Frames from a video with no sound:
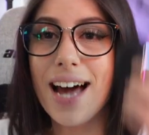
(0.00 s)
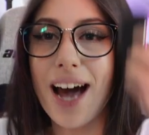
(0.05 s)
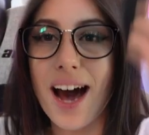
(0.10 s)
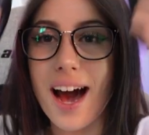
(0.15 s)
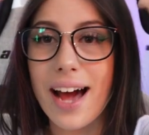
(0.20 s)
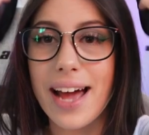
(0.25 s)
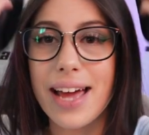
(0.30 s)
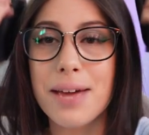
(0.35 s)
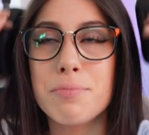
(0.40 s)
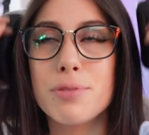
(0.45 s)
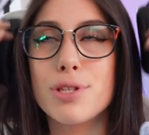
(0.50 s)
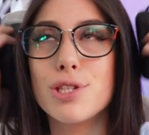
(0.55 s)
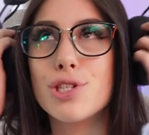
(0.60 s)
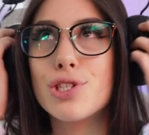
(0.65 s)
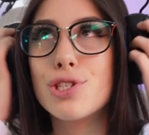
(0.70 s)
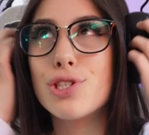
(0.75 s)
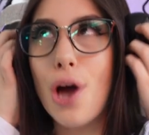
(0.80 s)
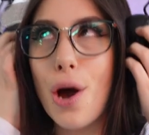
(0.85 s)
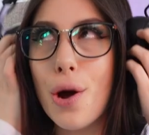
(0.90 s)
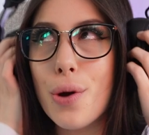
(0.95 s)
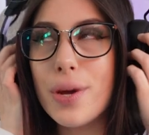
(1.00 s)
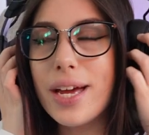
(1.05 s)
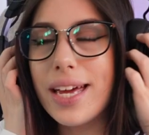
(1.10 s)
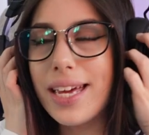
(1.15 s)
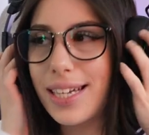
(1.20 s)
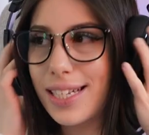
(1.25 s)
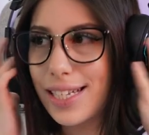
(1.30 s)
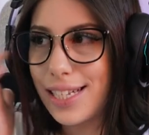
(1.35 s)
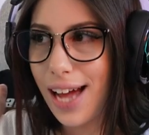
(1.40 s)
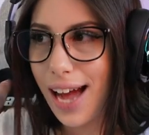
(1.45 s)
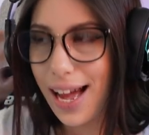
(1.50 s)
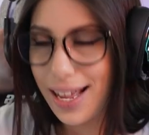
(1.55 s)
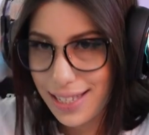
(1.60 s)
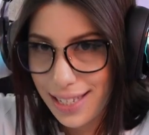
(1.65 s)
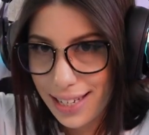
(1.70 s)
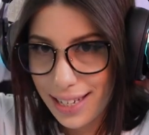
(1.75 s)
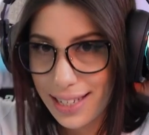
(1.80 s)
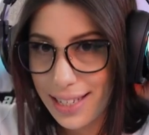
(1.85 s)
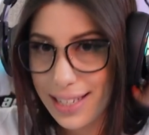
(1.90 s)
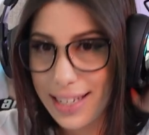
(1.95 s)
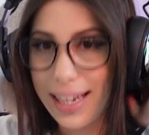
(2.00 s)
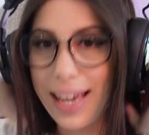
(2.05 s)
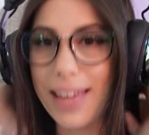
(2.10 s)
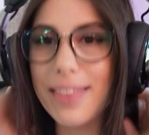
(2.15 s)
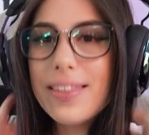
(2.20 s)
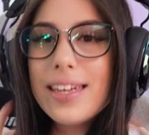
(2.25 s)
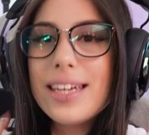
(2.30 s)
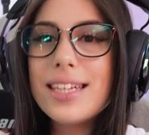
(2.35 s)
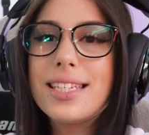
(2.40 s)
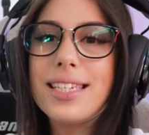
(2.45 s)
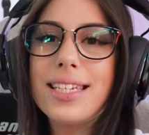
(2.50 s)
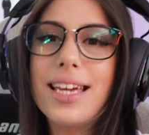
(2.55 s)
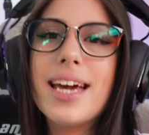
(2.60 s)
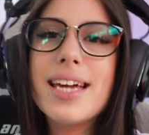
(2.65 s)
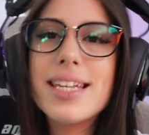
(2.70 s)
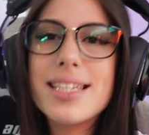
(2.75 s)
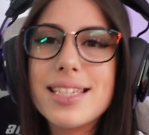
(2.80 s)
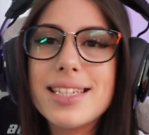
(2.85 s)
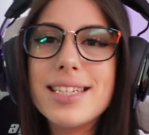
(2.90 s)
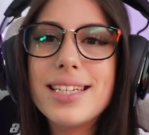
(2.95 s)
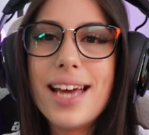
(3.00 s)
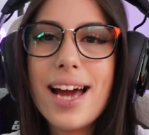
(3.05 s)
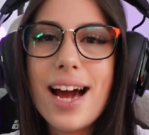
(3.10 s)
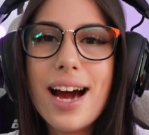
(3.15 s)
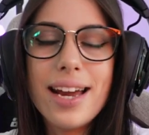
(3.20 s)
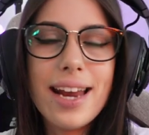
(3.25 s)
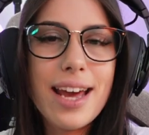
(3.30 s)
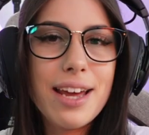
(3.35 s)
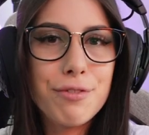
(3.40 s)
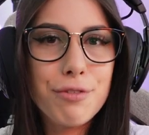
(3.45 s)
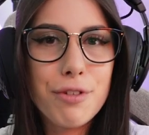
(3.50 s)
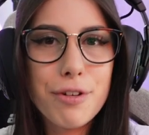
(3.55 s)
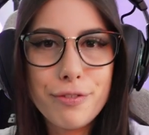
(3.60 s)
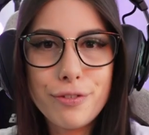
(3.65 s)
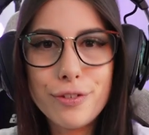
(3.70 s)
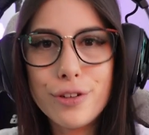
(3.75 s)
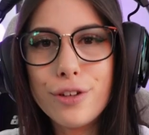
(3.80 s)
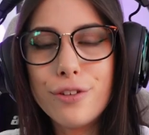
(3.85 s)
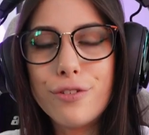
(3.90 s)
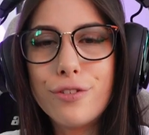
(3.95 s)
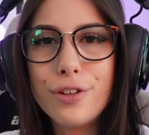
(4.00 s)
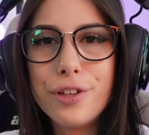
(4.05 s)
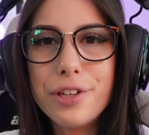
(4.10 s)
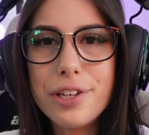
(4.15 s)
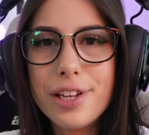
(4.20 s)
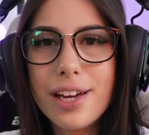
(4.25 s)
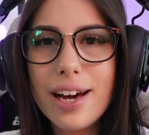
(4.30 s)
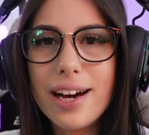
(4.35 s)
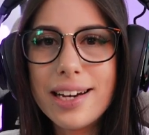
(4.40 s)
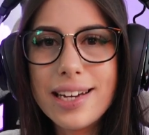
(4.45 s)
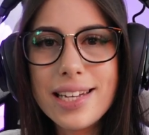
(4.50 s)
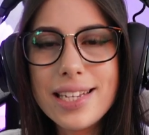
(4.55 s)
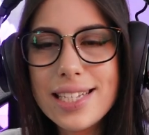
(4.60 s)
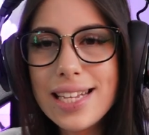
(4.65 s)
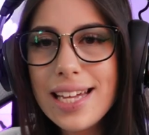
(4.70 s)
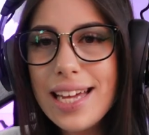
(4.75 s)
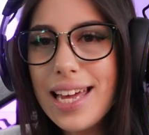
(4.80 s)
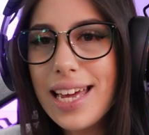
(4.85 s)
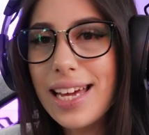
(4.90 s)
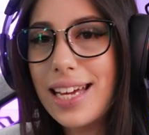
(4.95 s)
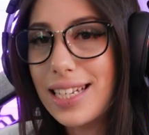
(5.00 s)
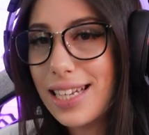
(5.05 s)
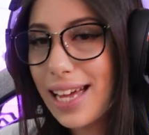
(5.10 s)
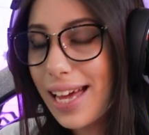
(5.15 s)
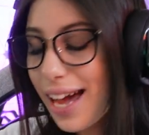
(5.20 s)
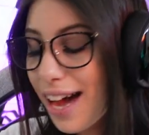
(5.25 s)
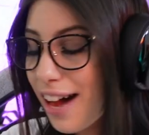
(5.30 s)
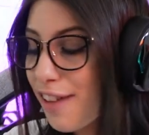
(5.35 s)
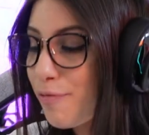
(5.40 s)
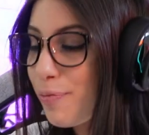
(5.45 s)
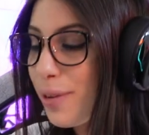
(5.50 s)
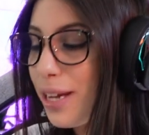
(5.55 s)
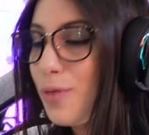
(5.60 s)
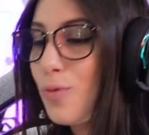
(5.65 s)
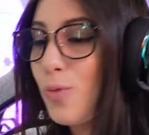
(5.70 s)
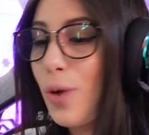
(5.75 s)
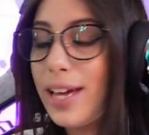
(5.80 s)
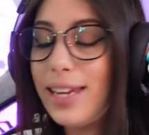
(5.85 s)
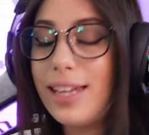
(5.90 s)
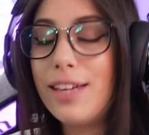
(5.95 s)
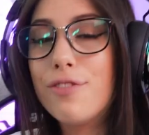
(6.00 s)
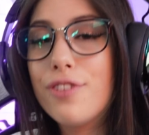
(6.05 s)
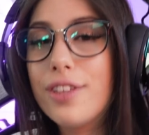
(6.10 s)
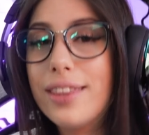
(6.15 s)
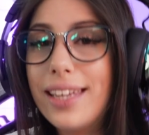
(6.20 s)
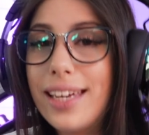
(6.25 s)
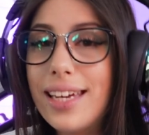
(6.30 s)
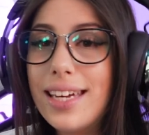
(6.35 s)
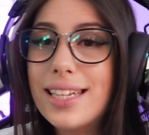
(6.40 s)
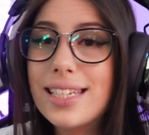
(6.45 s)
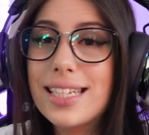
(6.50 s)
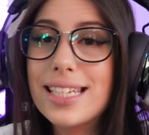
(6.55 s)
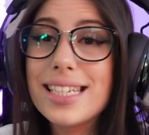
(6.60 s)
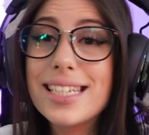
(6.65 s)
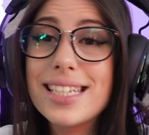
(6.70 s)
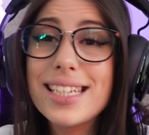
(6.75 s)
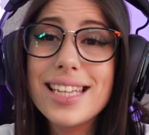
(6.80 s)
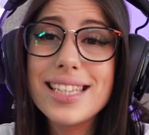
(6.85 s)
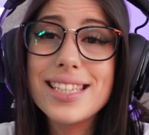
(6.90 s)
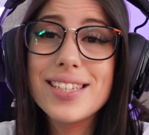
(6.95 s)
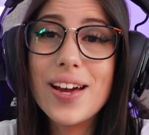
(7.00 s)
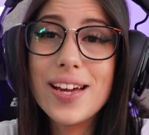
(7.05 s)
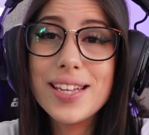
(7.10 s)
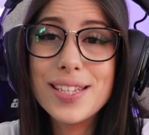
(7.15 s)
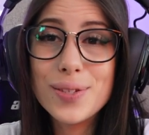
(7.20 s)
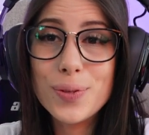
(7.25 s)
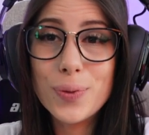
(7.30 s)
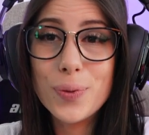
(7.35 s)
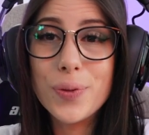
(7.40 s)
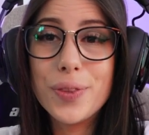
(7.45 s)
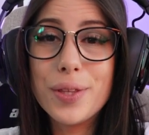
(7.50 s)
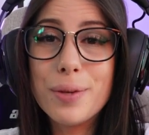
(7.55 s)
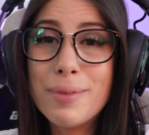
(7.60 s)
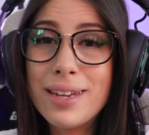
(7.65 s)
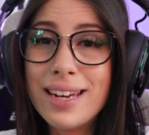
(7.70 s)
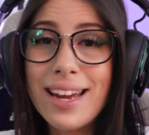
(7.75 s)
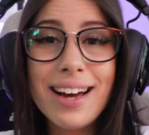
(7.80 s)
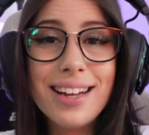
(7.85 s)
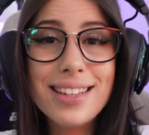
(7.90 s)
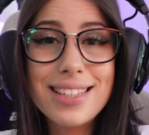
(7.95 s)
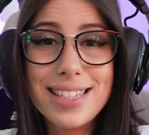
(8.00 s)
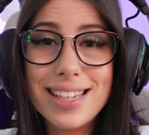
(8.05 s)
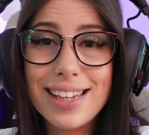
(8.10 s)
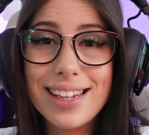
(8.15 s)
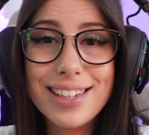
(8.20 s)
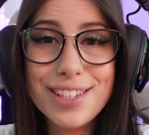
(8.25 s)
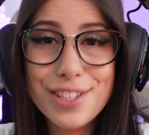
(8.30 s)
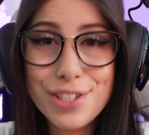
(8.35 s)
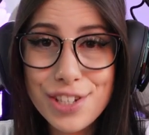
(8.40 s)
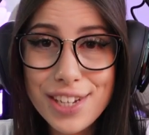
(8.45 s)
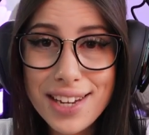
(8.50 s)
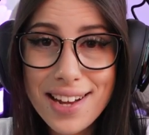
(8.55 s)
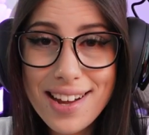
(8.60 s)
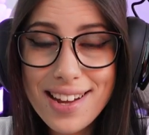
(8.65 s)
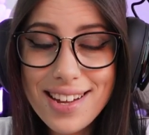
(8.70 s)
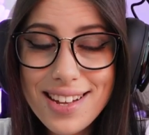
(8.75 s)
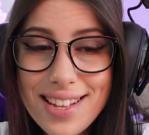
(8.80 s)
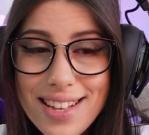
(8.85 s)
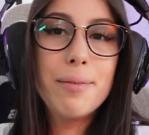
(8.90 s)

I am so excited to get these tested out and reviewed for you guys, because I have been waiting for these since I saw them announced last year.